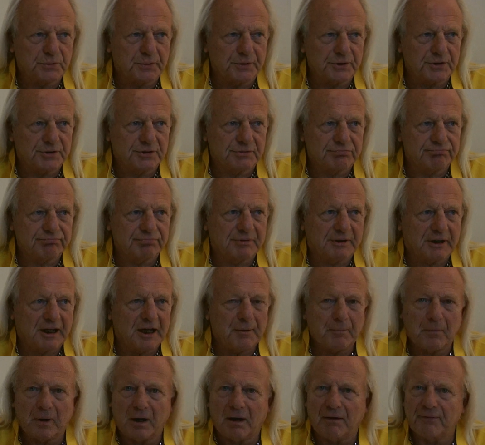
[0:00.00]
which
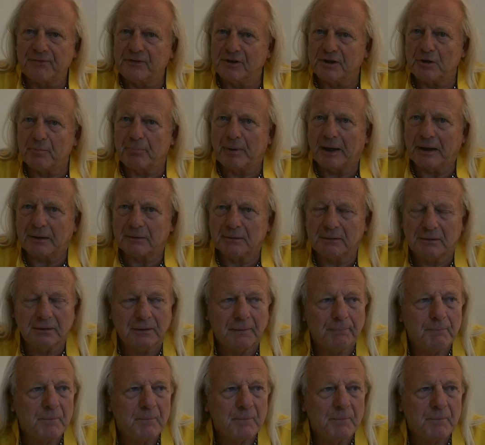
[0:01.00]
came after the battle.